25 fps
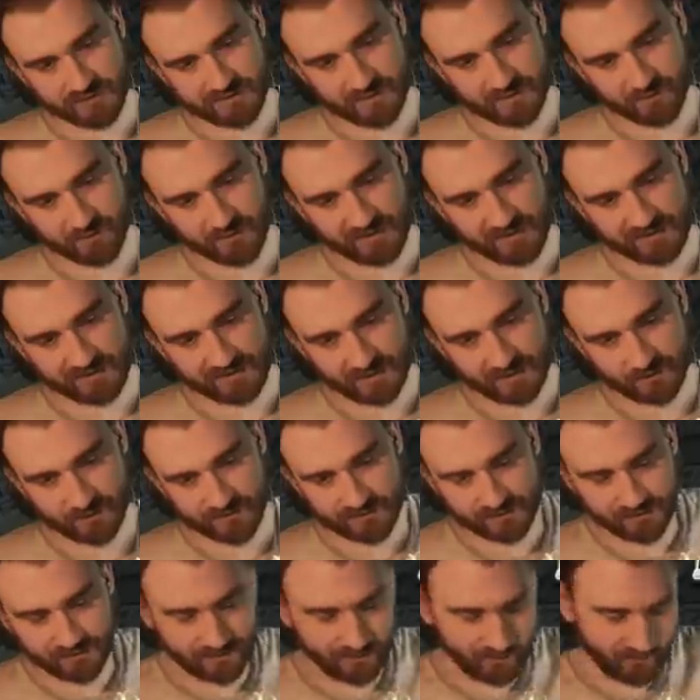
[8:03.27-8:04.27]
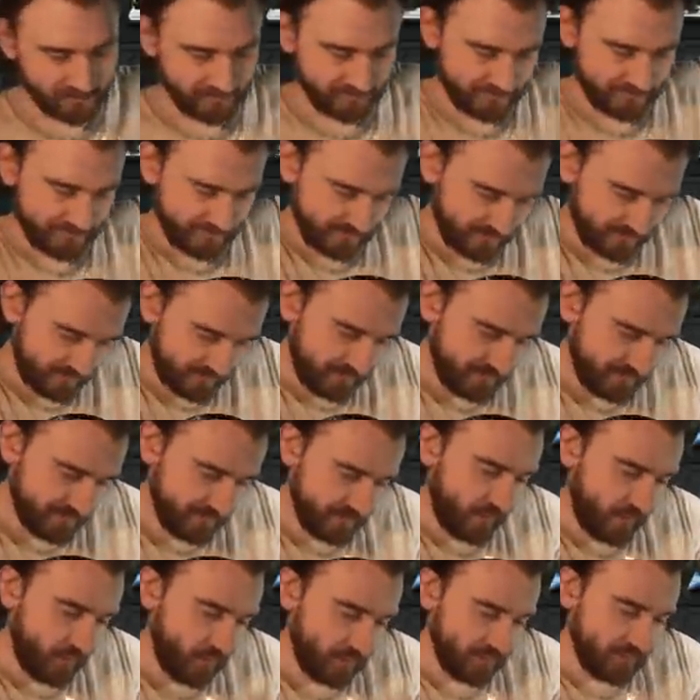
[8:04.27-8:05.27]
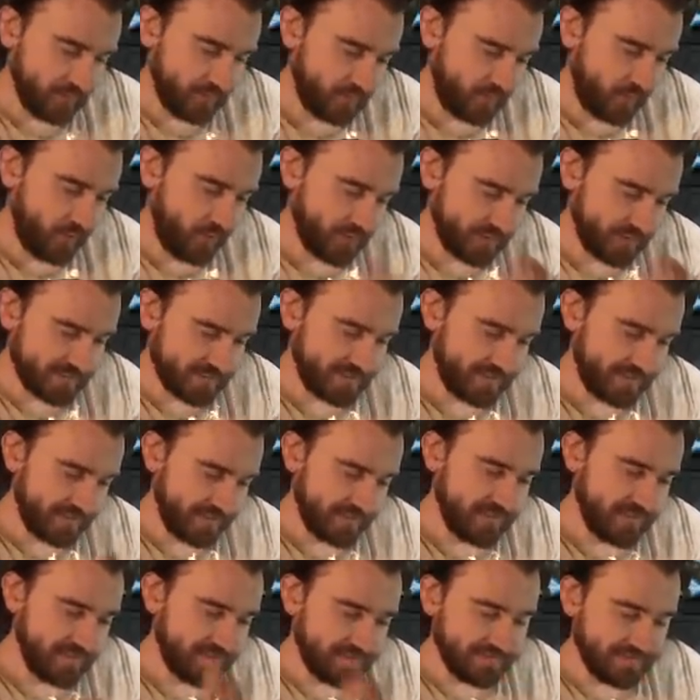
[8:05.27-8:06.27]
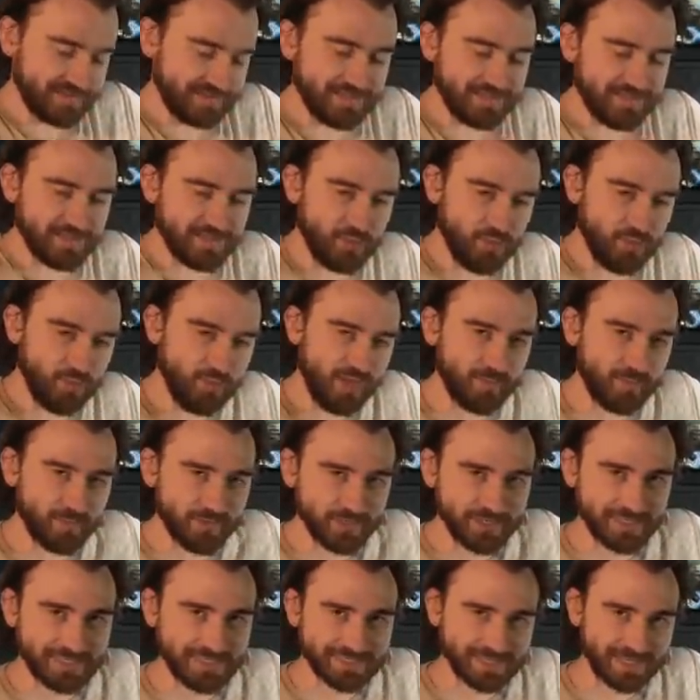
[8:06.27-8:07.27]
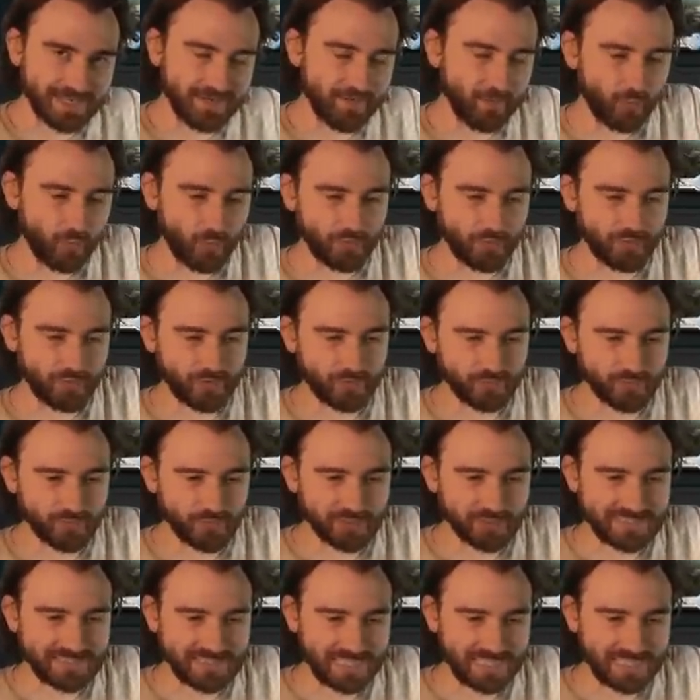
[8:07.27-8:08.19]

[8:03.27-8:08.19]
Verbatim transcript: this a million times and then you look at all your cards, uh, remember the entire order of your